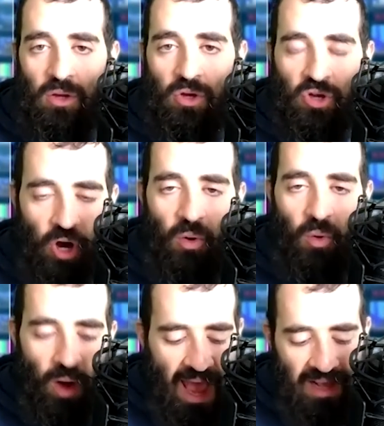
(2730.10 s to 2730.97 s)

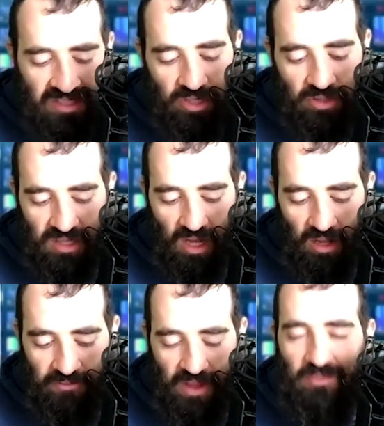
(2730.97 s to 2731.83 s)
Go ask
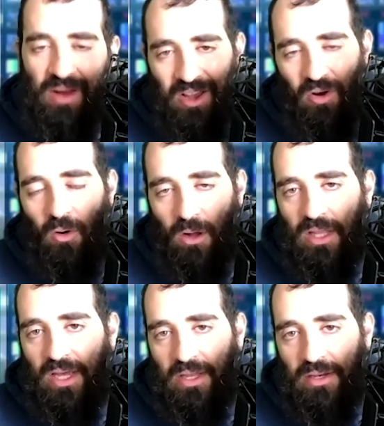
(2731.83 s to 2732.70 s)
yourself, am I all
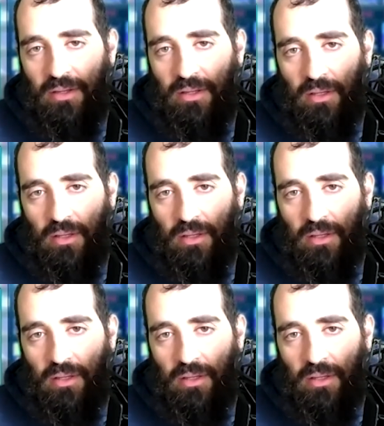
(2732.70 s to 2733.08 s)
in?